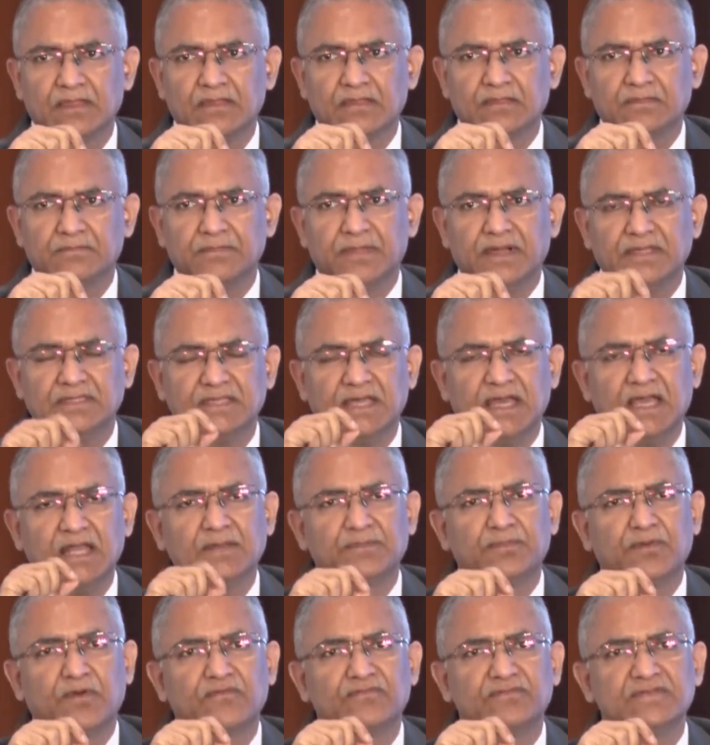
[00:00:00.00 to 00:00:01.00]
by the
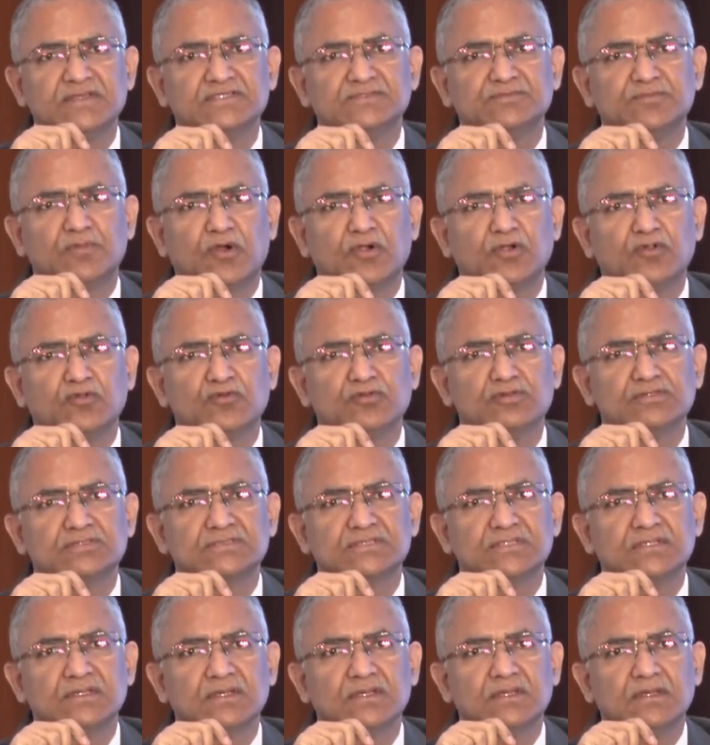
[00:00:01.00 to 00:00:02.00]
help of these
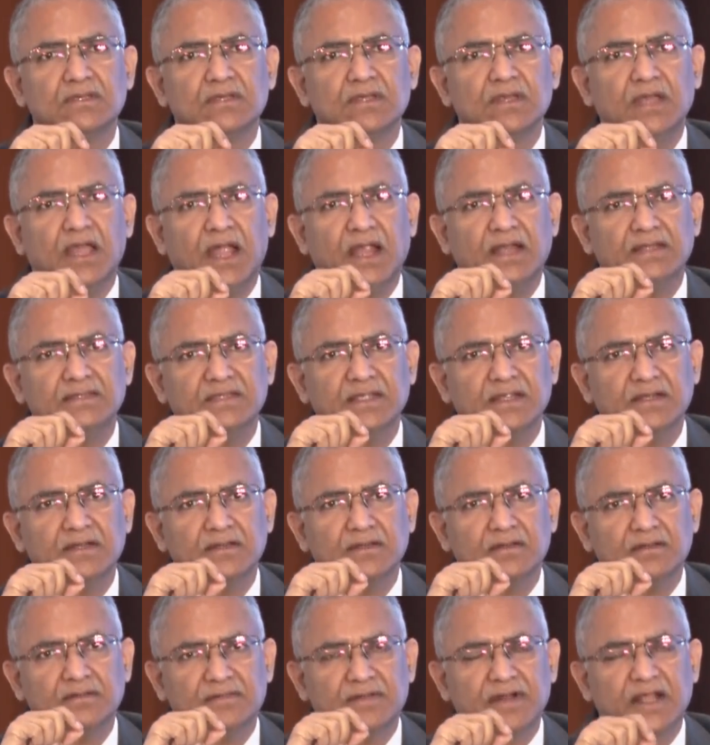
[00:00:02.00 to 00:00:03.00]
modules and
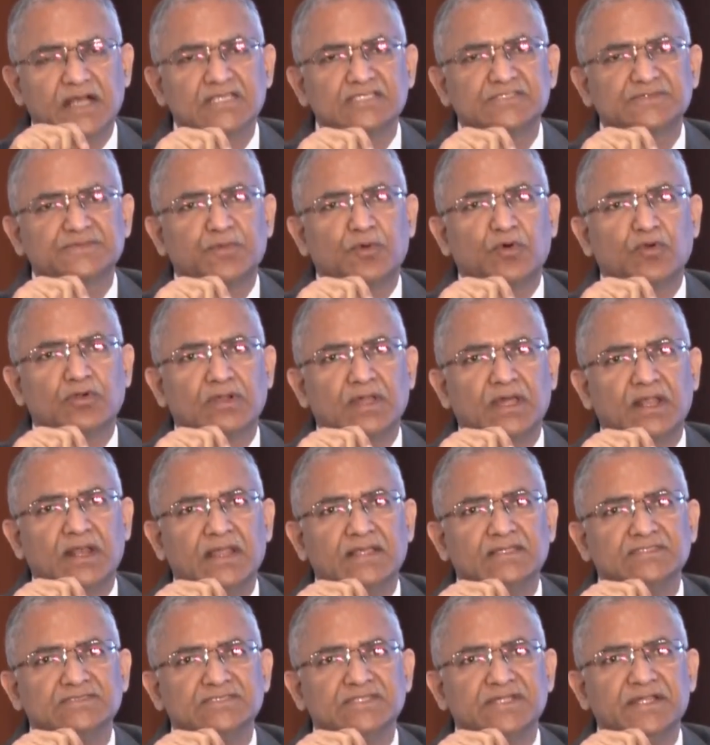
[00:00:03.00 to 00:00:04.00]
then transport
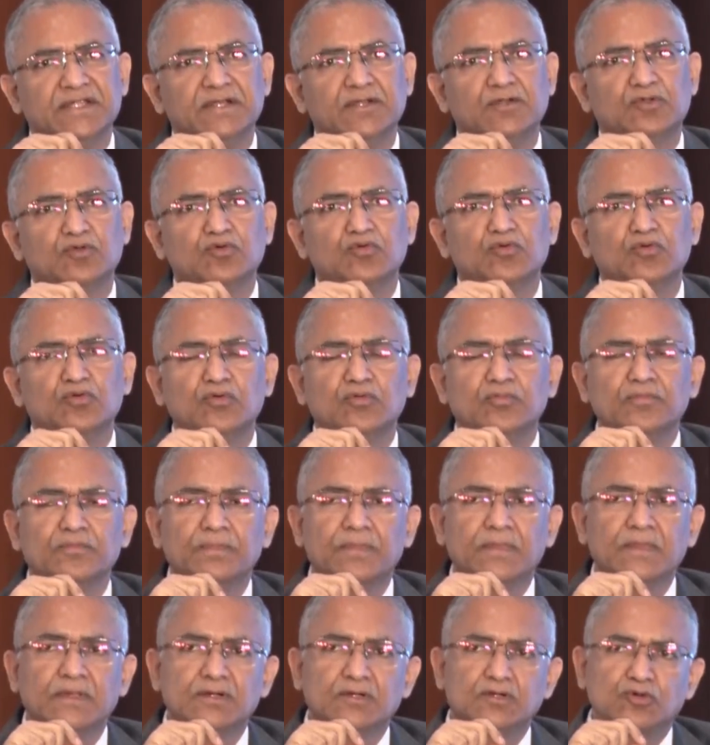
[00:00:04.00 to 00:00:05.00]
LNG
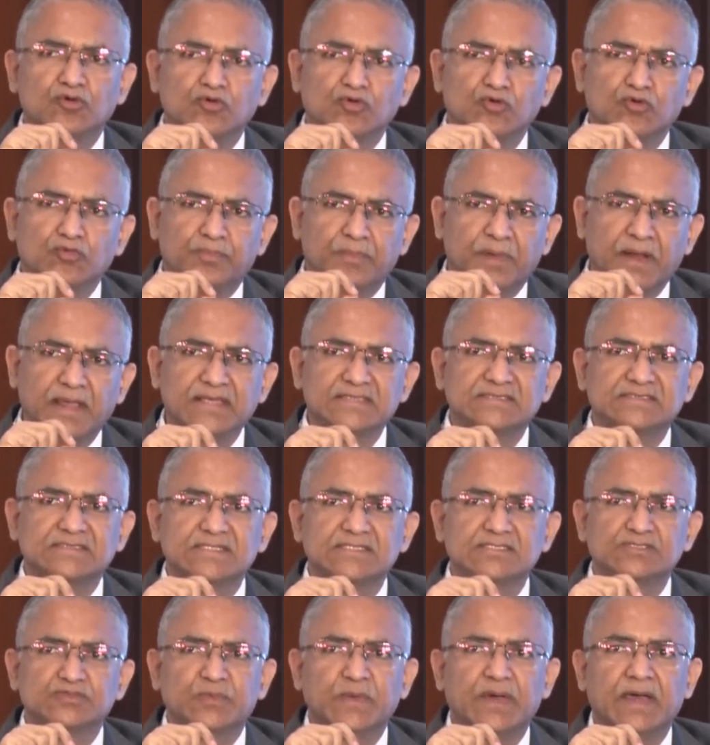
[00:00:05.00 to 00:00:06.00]
to
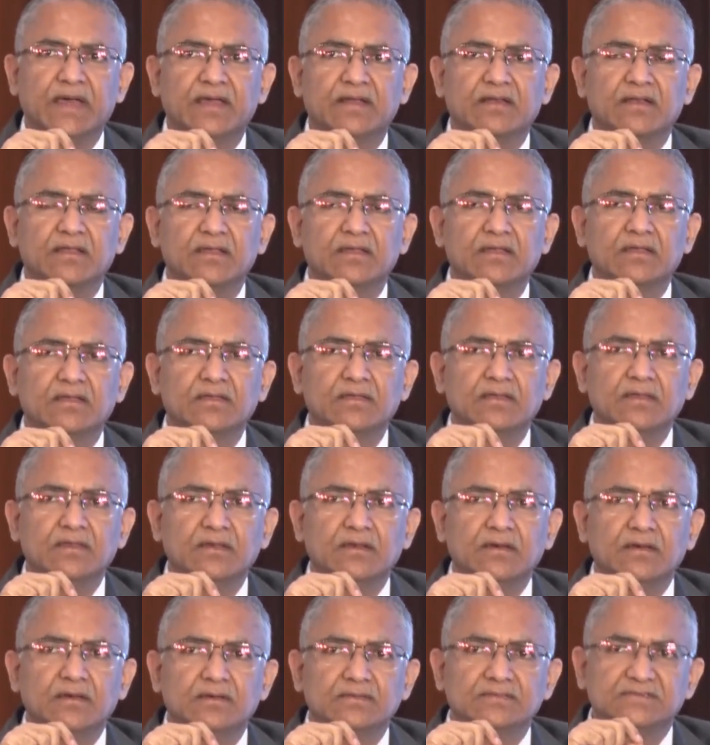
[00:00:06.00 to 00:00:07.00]
places where
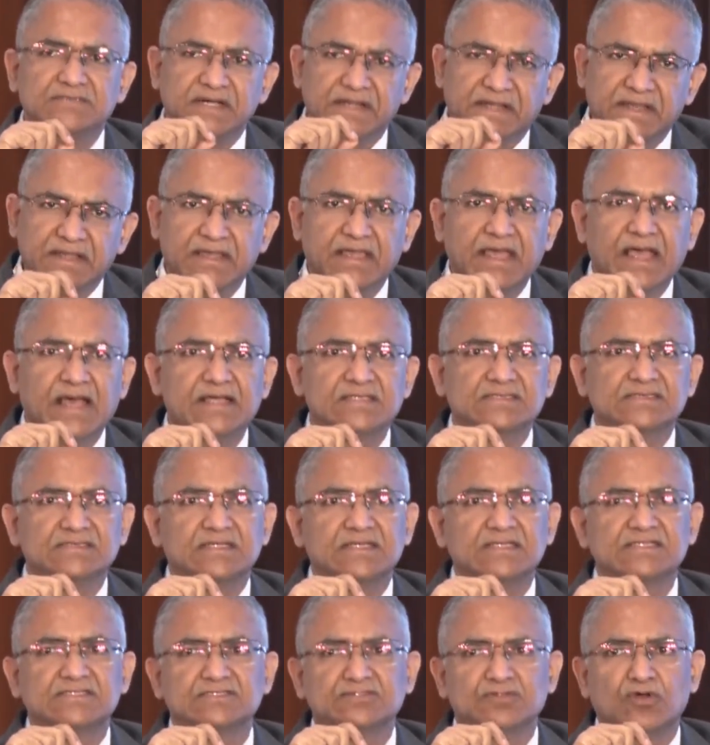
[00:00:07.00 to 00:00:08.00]
city gas
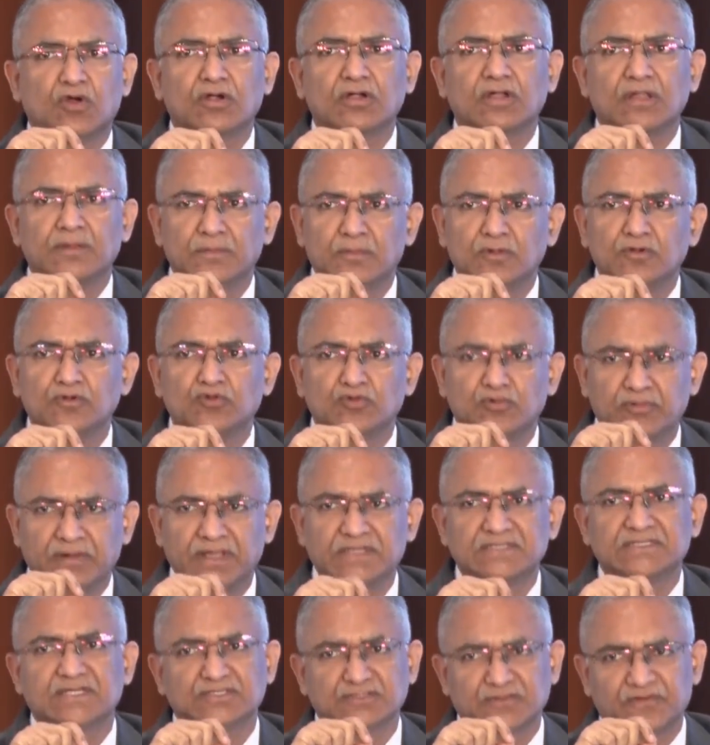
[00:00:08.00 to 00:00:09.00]
is not able to
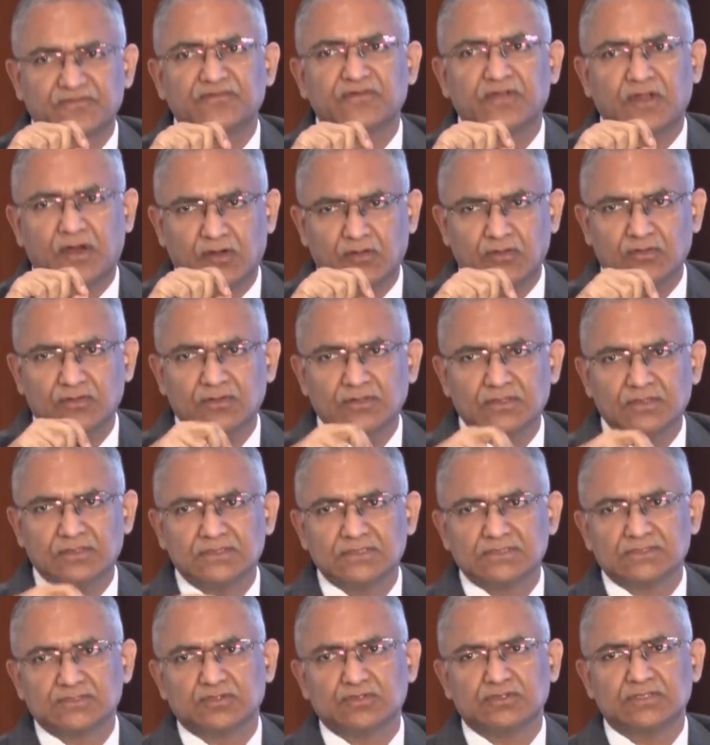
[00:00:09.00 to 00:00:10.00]
reach as of now.
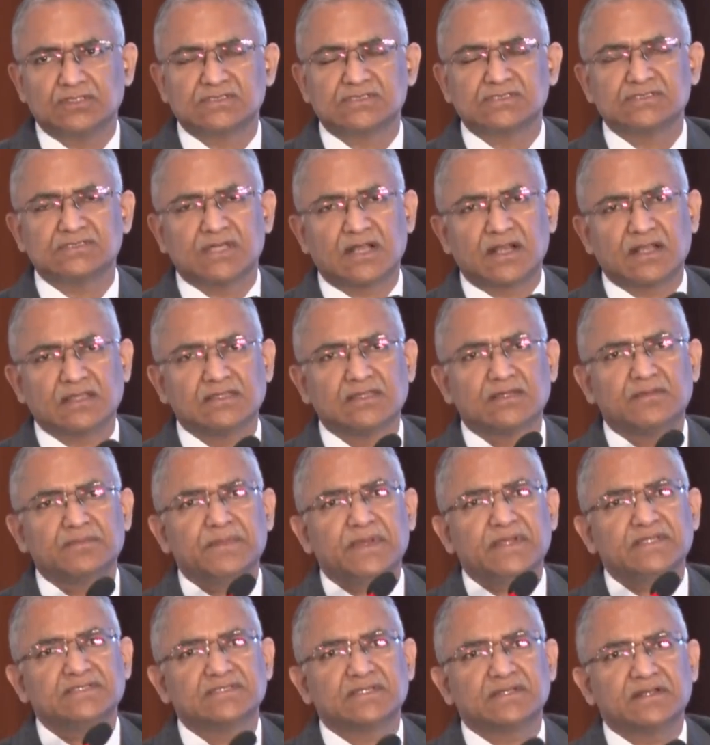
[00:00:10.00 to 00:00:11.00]
So this is another
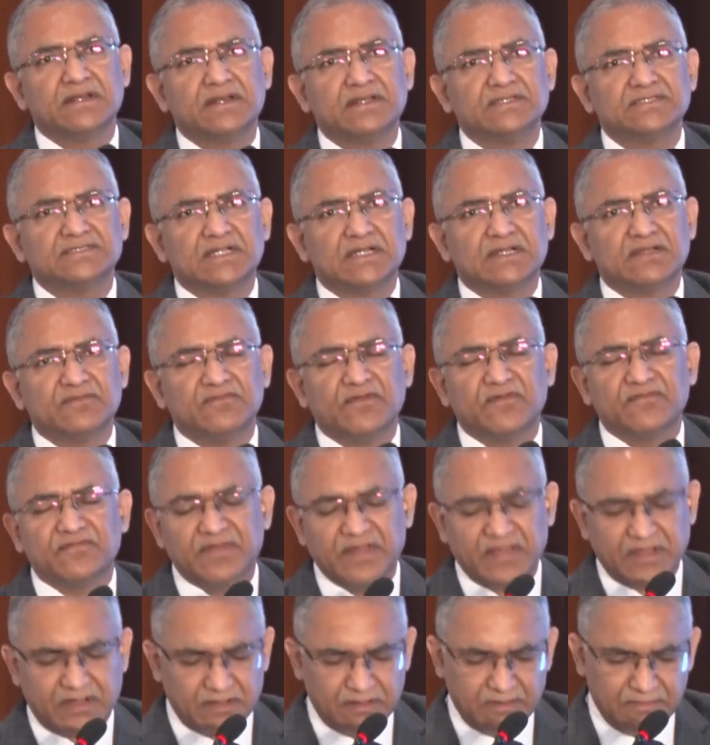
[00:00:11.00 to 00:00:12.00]
major initiative we have
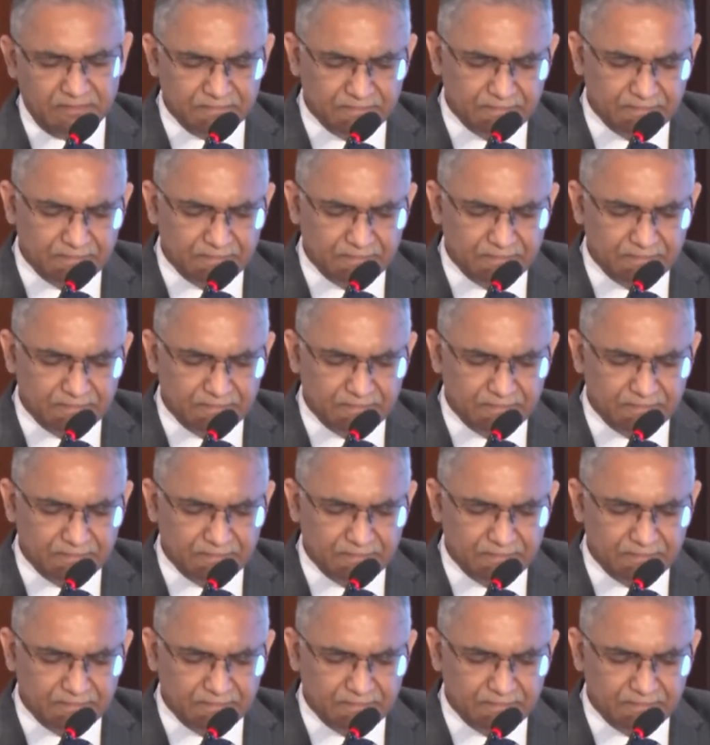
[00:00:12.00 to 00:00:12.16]
taken.